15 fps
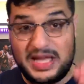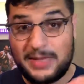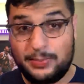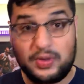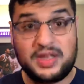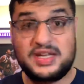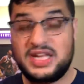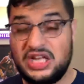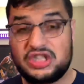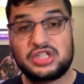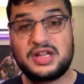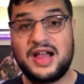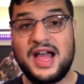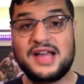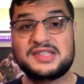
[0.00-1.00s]
people in each
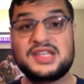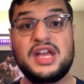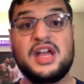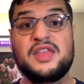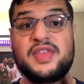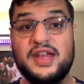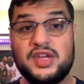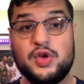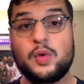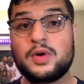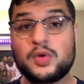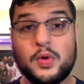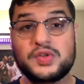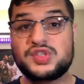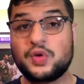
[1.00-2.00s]
class that you
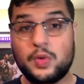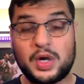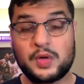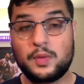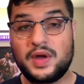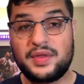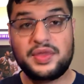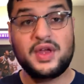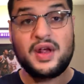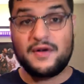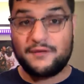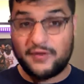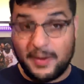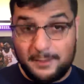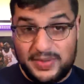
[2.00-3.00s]
are going to work with
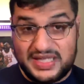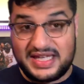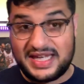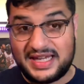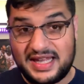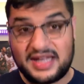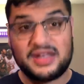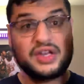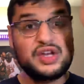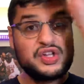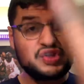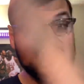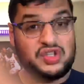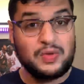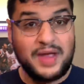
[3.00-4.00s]
from beginning
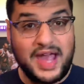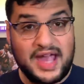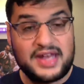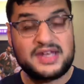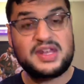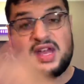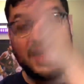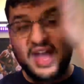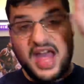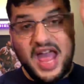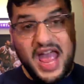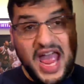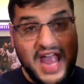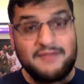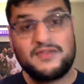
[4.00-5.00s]
to end,
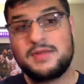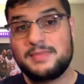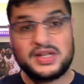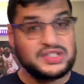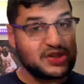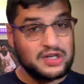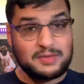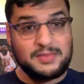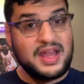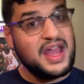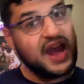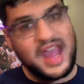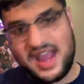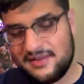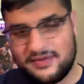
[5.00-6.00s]
every midterm,
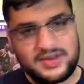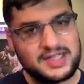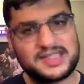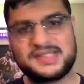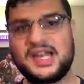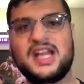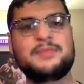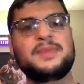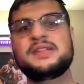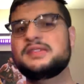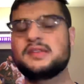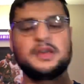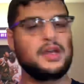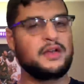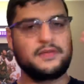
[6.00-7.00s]
every
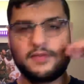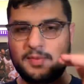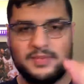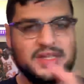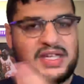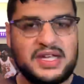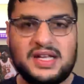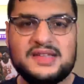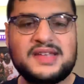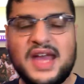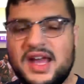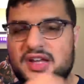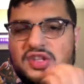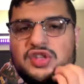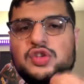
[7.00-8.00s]
assignment, from beginning to
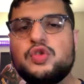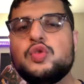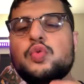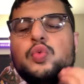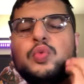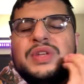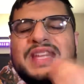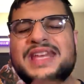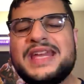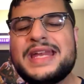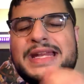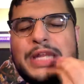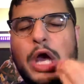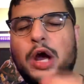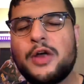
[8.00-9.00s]
end. You
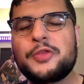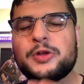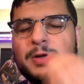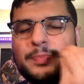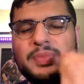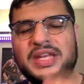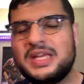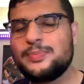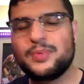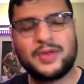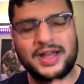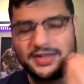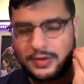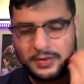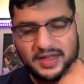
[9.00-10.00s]
need other people.
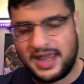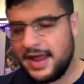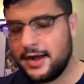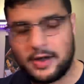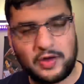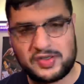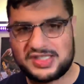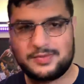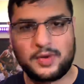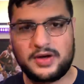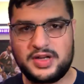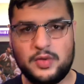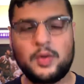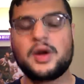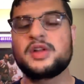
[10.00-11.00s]
I don't care how
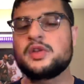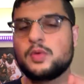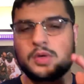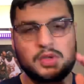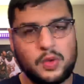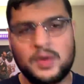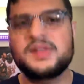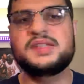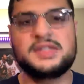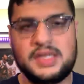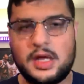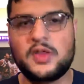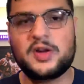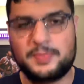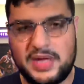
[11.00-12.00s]
smart you are. You are going to
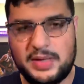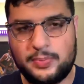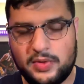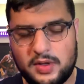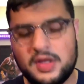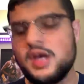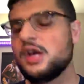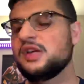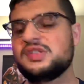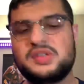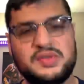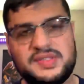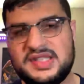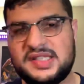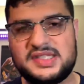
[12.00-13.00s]
need other people
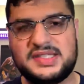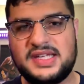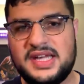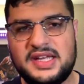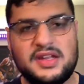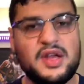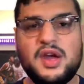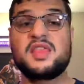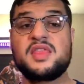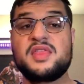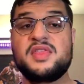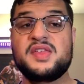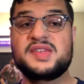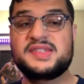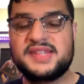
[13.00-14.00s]
to succeed.
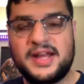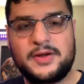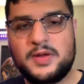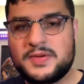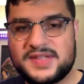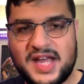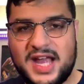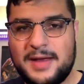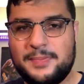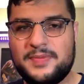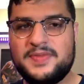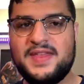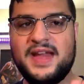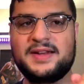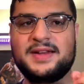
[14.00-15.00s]
The
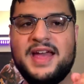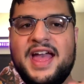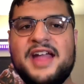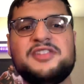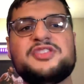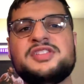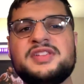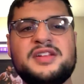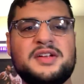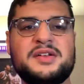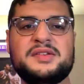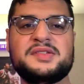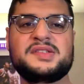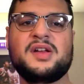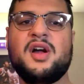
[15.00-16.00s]
stereotype that
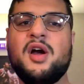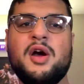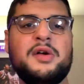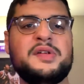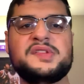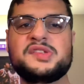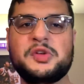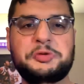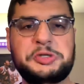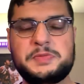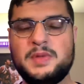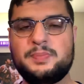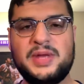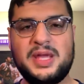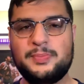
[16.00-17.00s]
engineers aren't
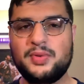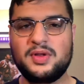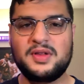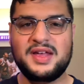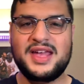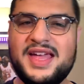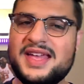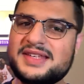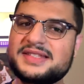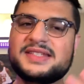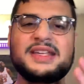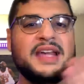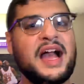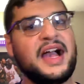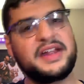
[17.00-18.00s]
sociable people is
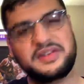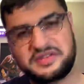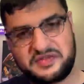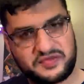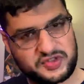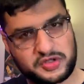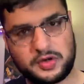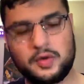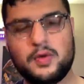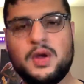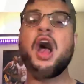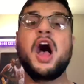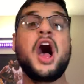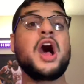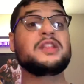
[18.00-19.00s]
kind of true.
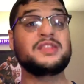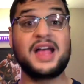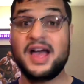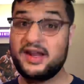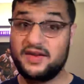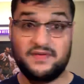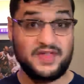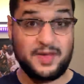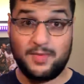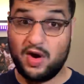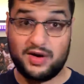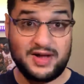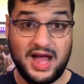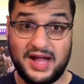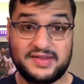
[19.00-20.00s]
A lot of them
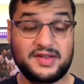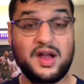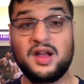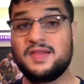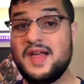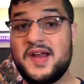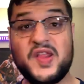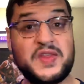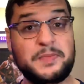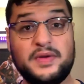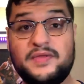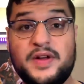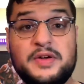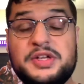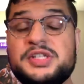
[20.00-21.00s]
are not. A lot of them are
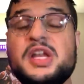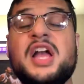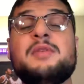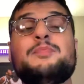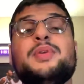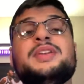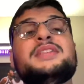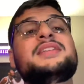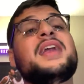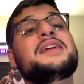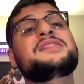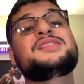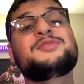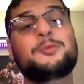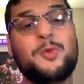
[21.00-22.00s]
very shy. But
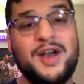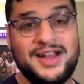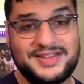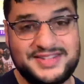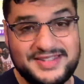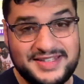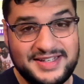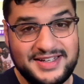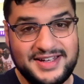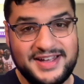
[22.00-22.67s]
guess what?